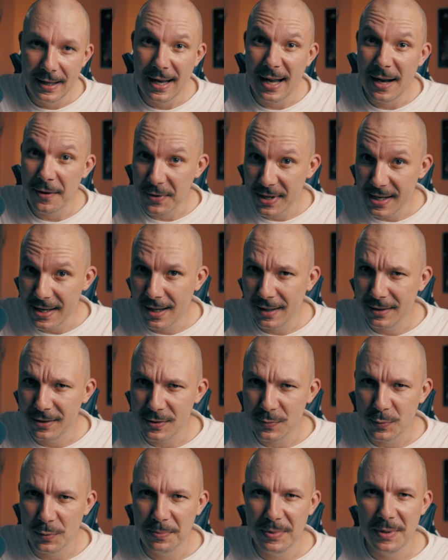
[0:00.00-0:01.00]
area.
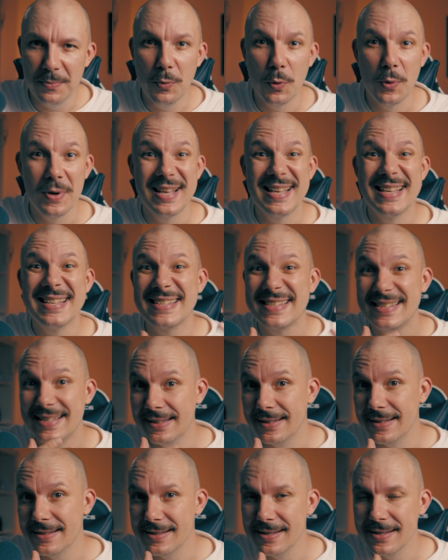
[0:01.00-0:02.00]
This would be more
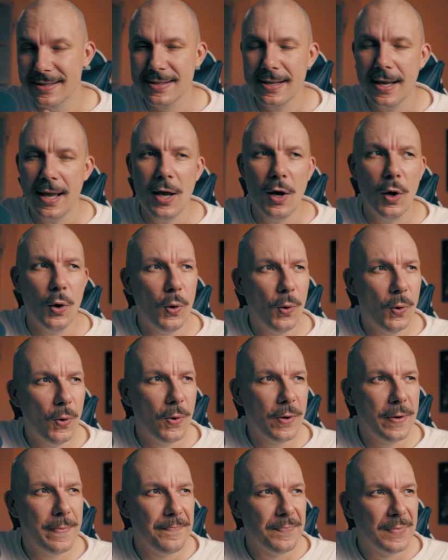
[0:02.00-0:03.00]
synthesis.
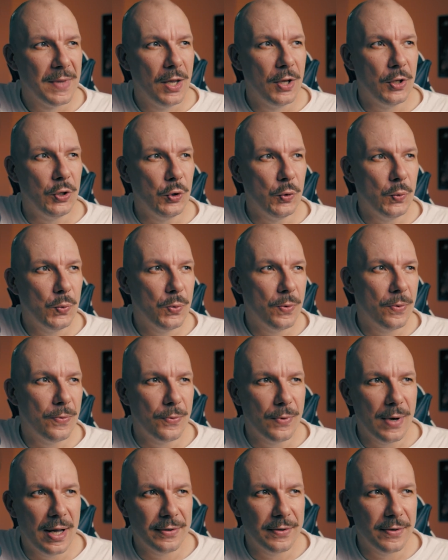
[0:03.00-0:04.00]
Or you
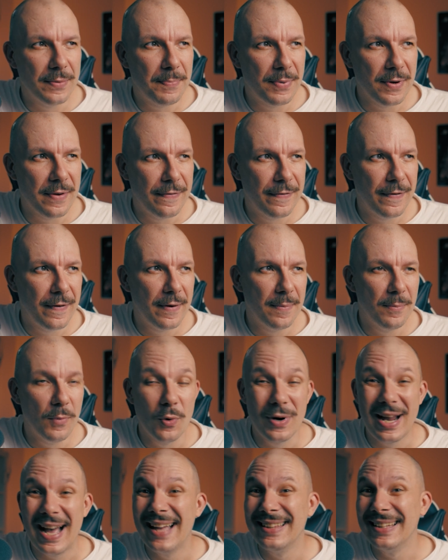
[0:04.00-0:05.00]
rather prefer
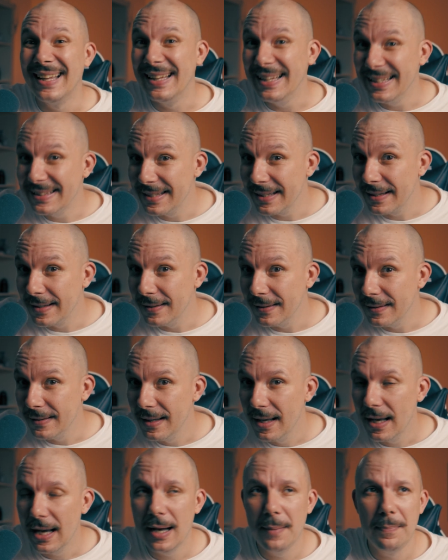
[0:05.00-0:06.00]
more analytical
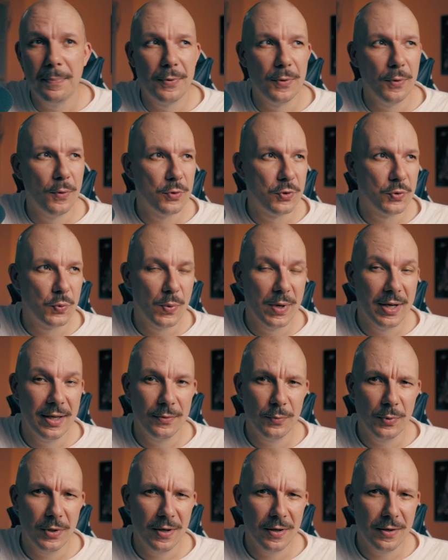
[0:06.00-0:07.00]
approach,
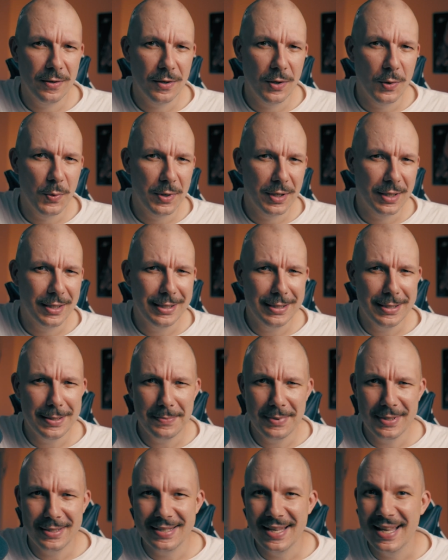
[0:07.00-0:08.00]
when we are going a little
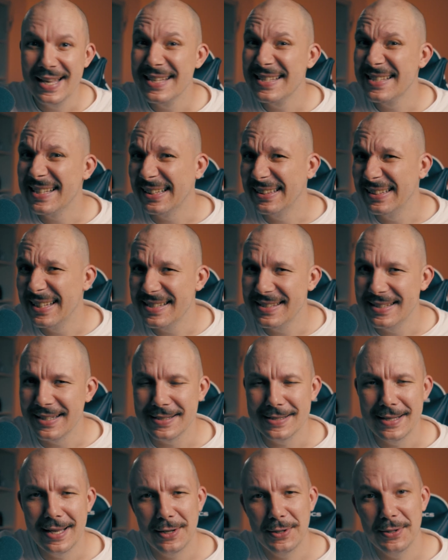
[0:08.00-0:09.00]
bit
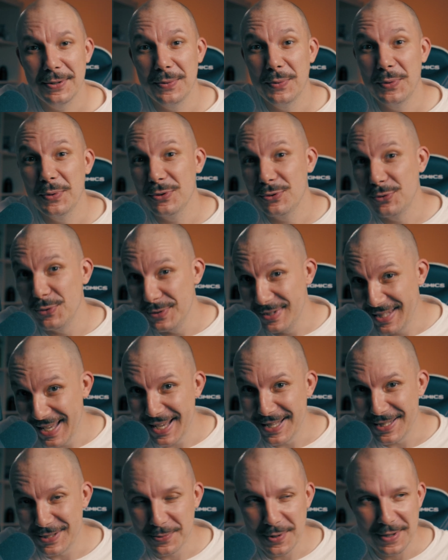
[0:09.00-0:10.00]
statistics, like
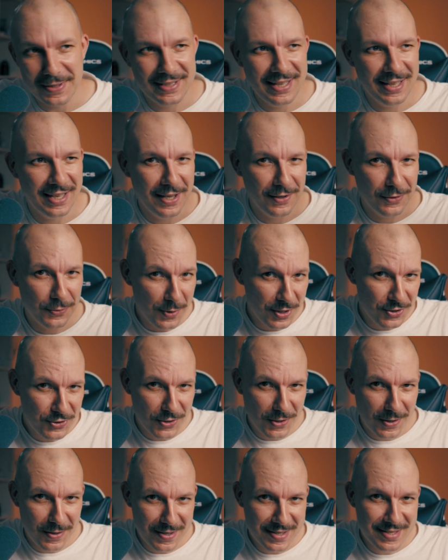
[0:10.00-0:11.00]
today's we are taking 3
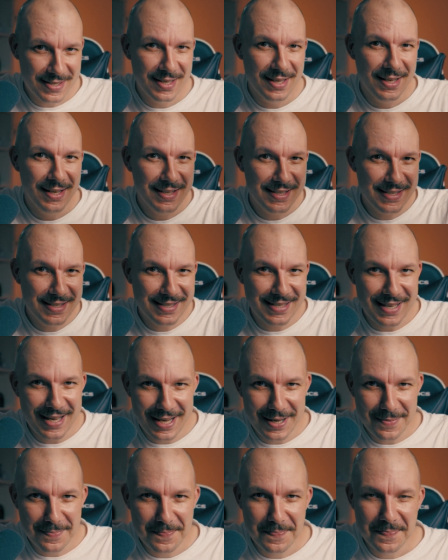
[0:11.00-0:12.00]
charts,
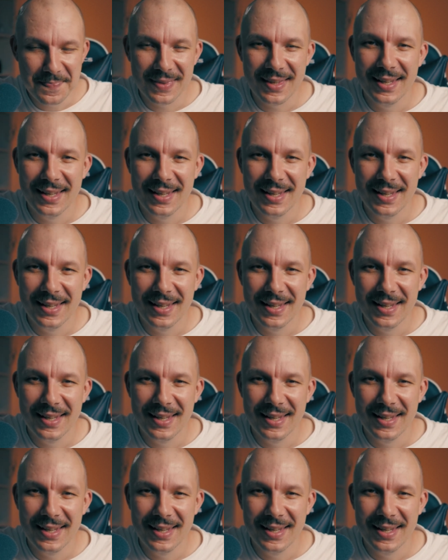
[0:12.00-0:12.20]
same